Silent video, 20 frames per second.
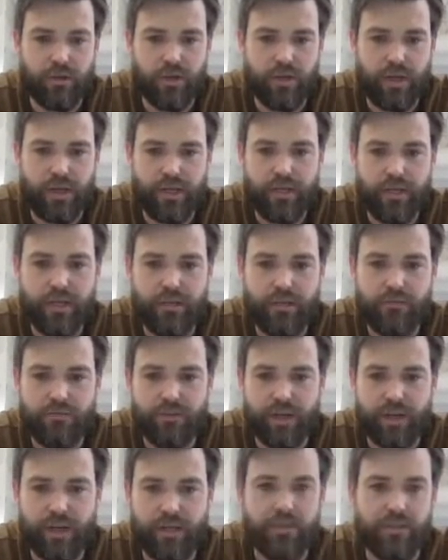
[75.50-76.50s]
negative
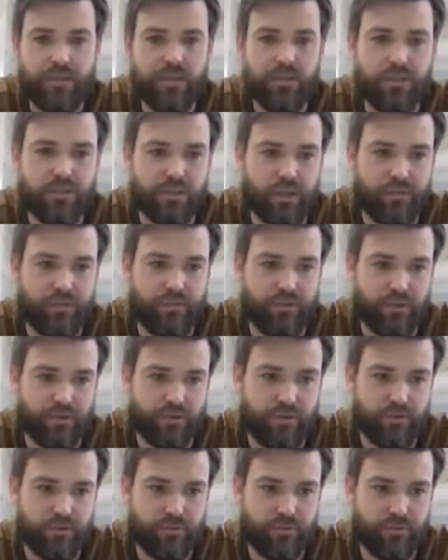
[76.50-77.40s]
97.